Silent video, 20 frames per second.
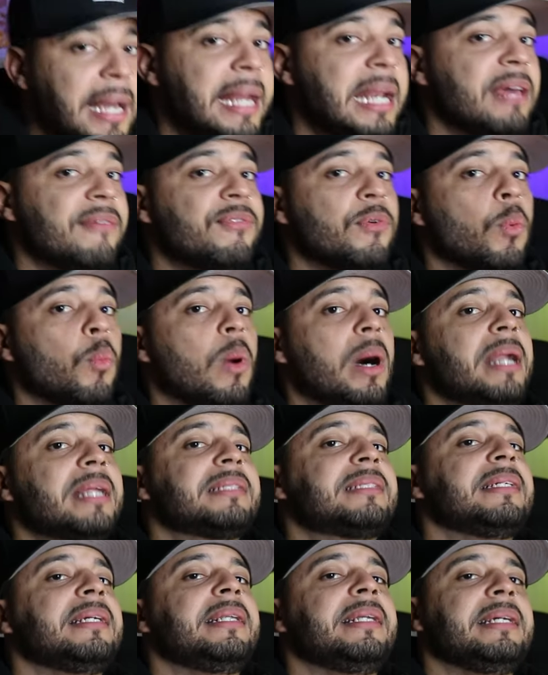And if you want
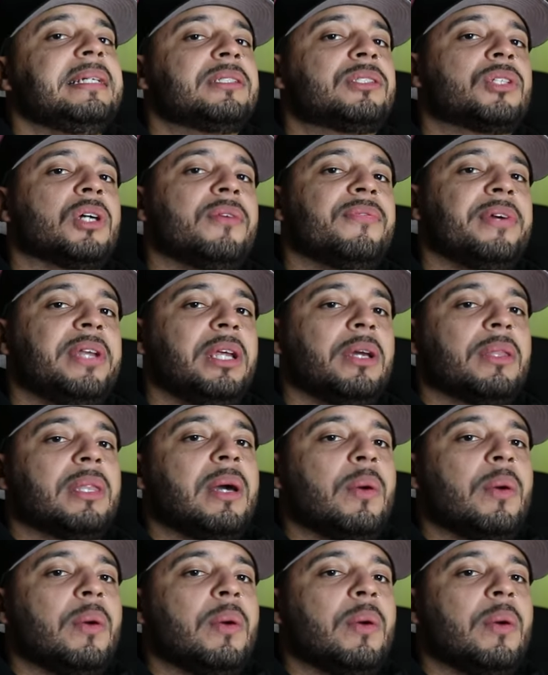to see an install video